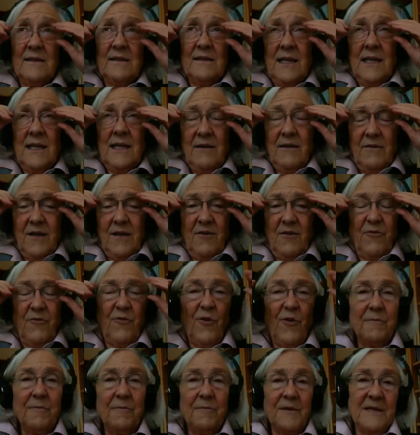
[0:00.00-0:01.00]
give an
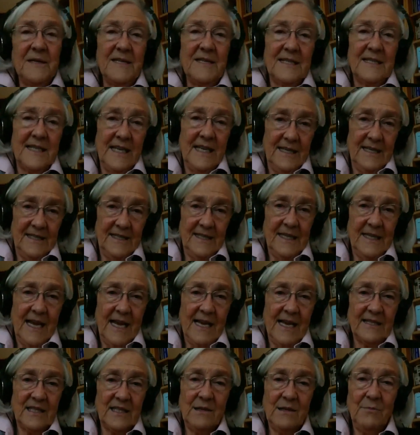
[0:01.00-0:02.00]
informed consent and
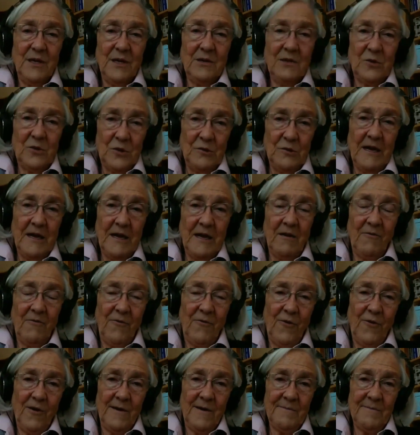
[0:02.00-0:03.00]
has to be truly
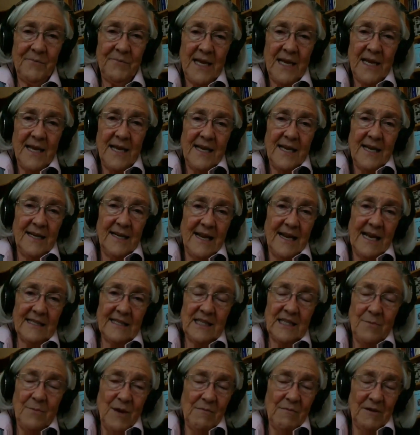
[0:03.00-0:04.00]
informed and has to
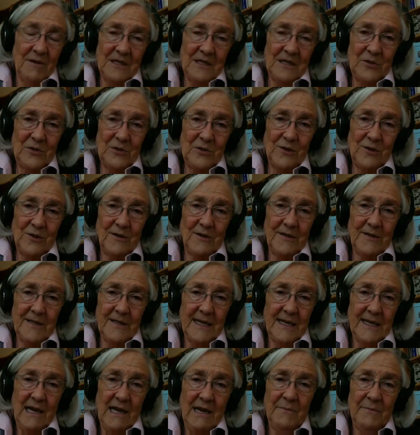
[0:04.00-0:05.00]
be able to control the
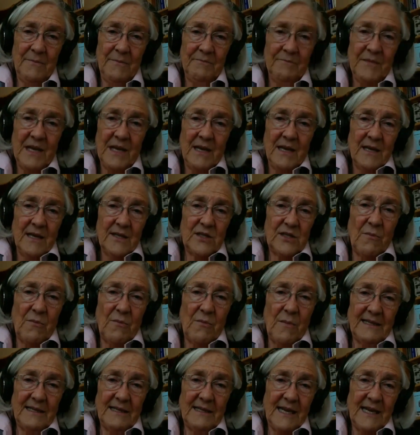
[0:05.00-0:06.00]
tape. So
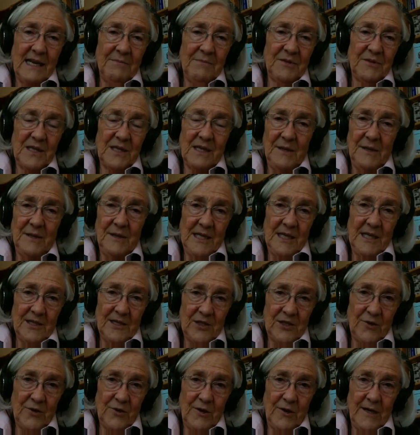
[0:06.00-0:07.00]
my tapes can be
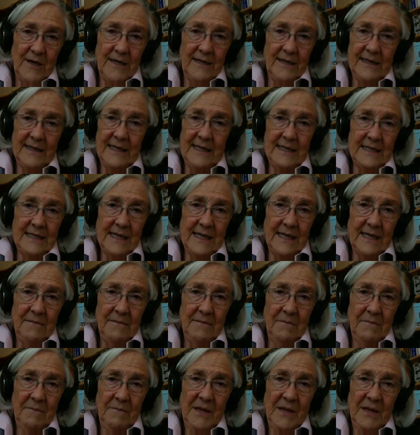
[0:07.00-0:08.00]
destroyed
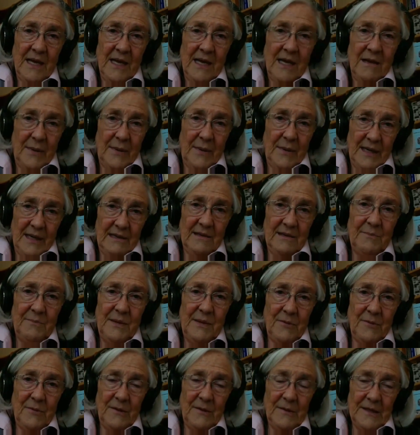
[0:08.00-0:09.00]
anytime by the
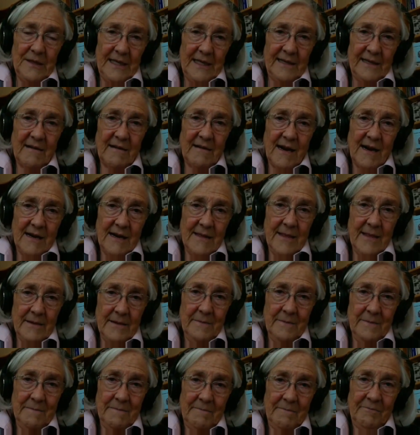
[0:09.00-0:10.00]
people that are on
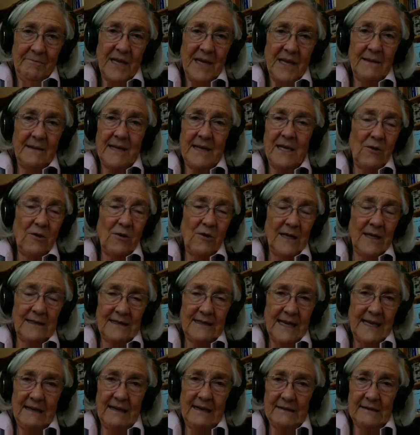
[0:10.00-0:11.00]
them. And they know
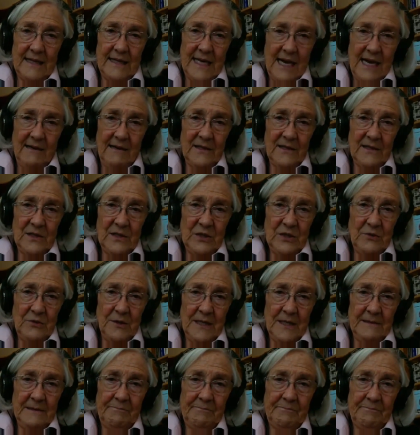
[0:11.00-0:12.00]
exactly how to do it.